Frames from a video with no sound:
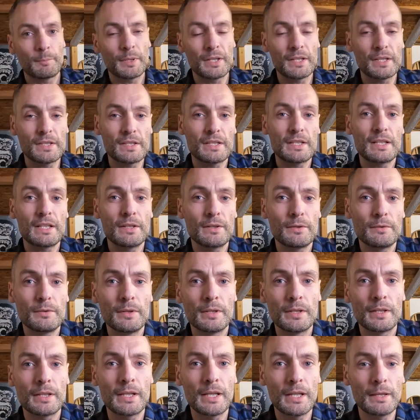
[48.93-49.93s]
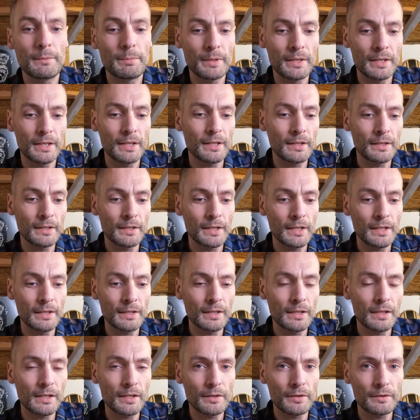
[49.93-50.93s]
but it's still keeping it in
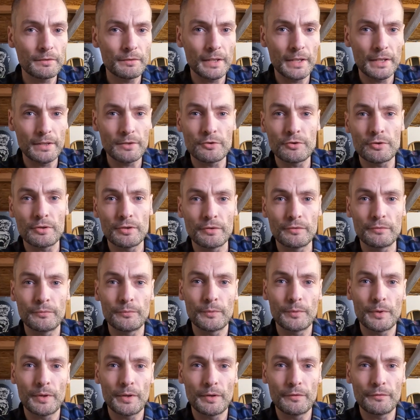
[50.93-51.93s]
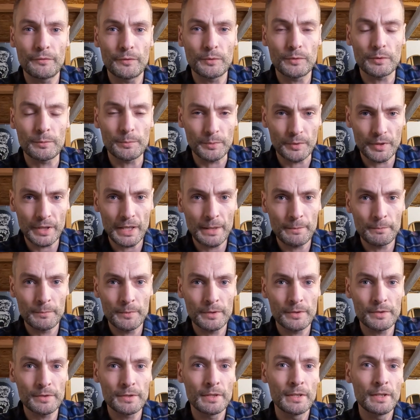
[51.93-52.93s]
the lower range of affordable cameras.